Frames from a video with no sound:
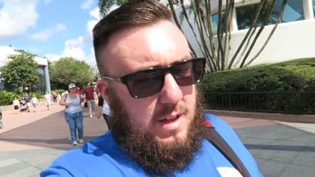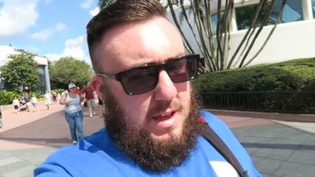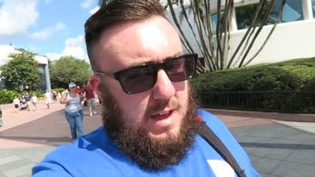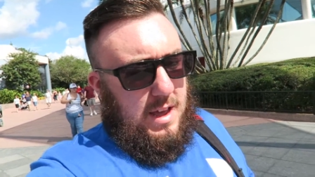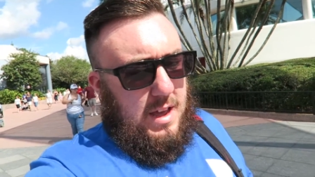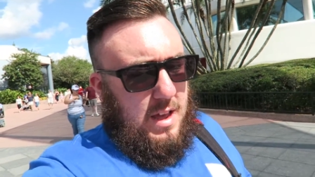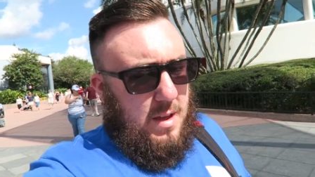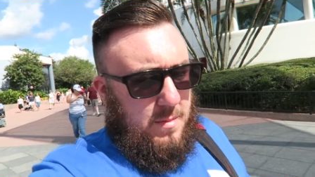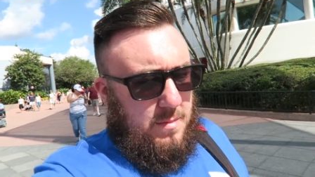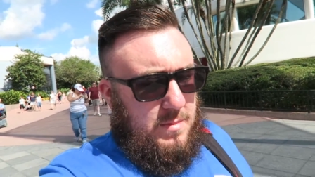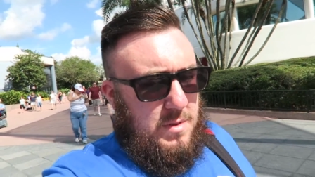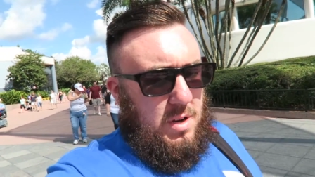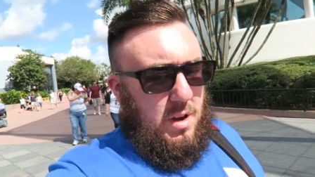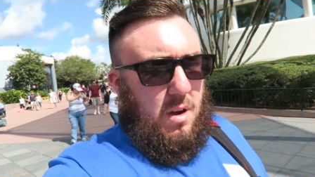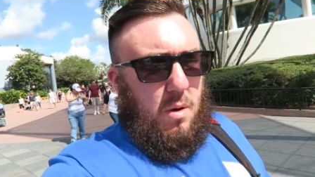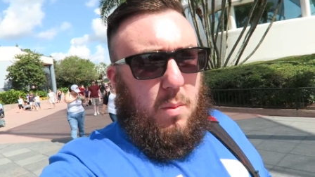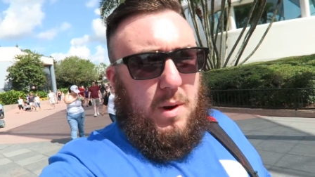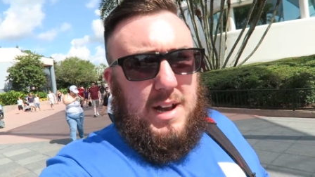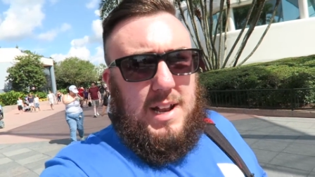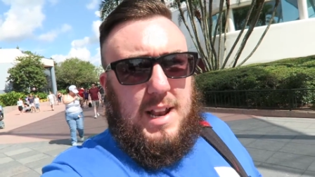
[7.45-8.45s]
Um,
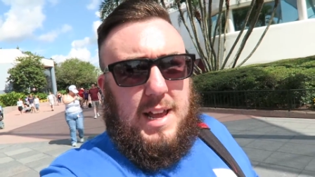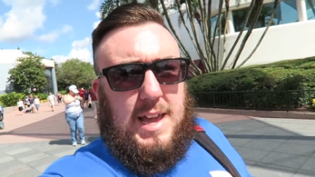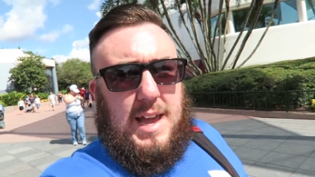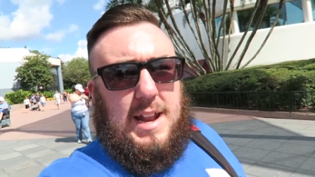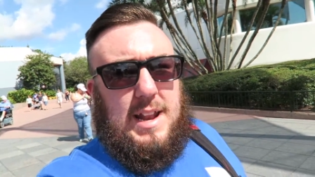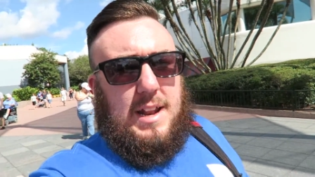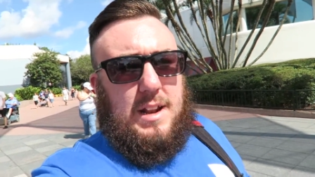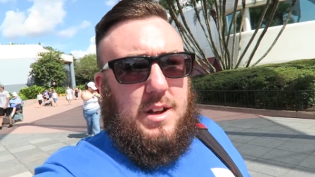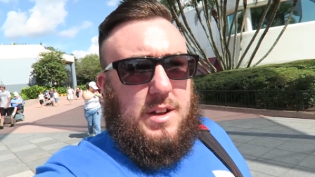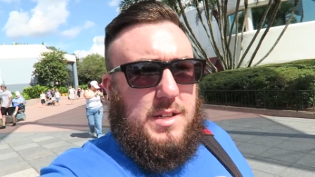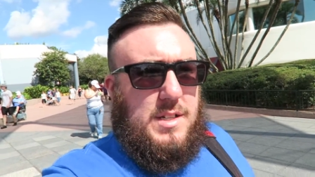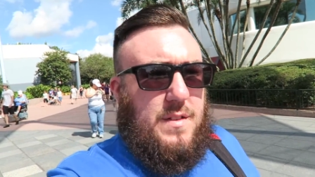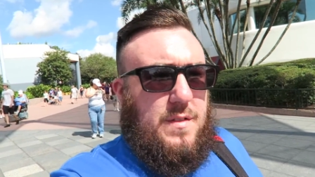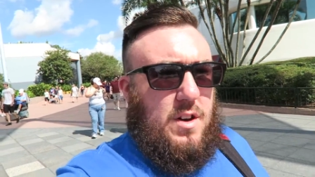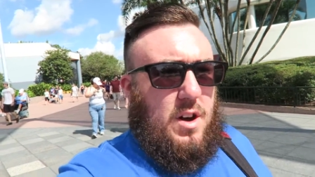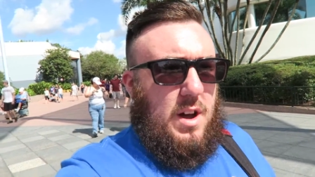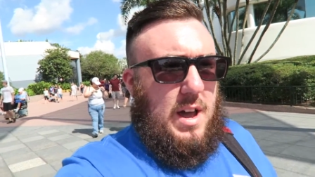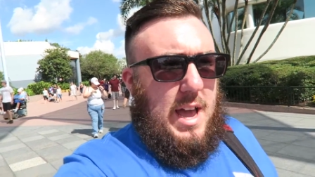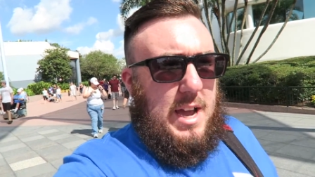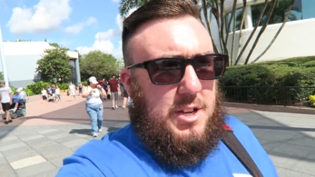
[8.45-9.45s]
took a while to get in because they've
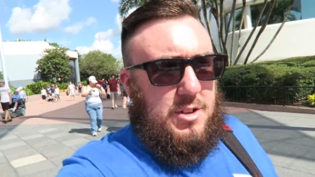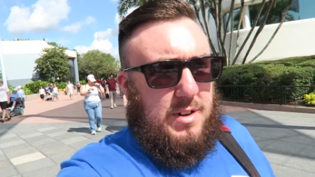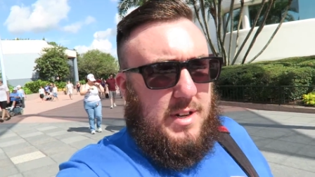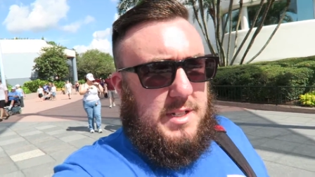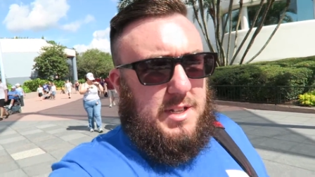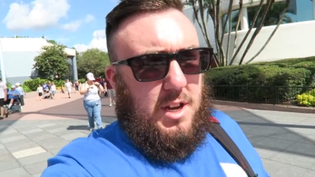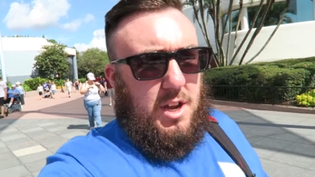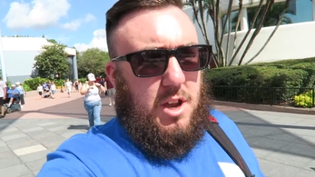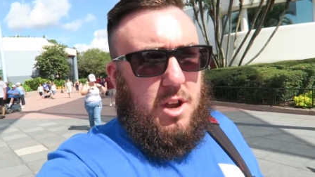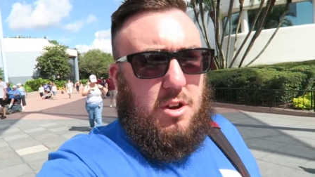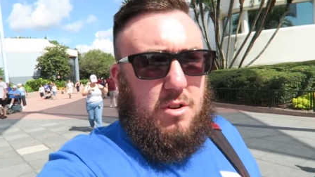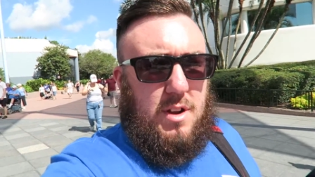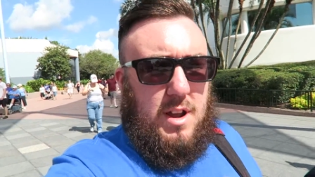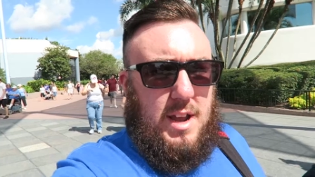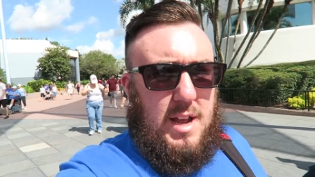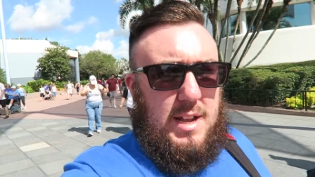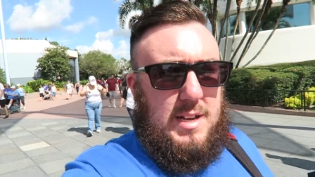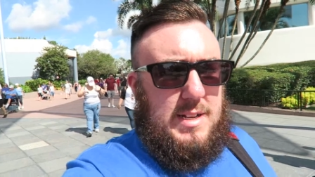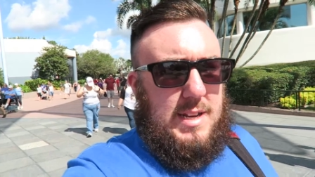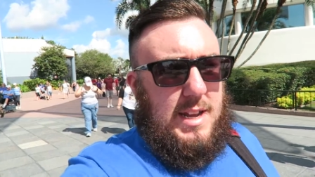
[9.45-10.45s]
got extra
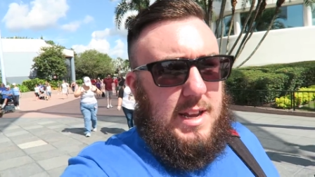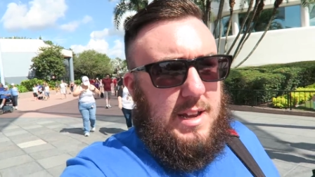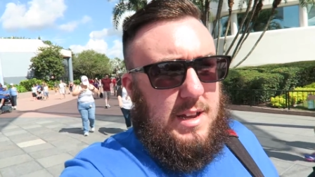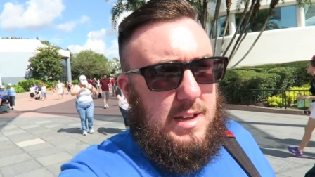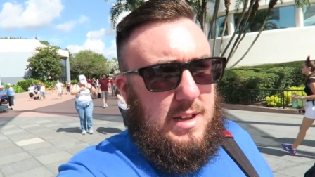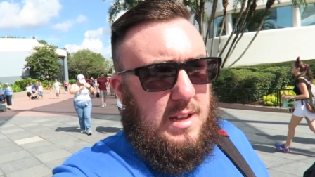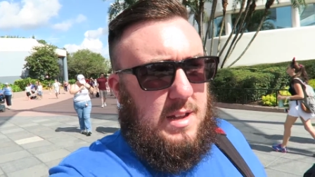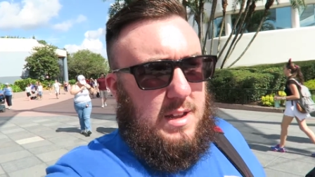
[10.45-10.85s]
security today.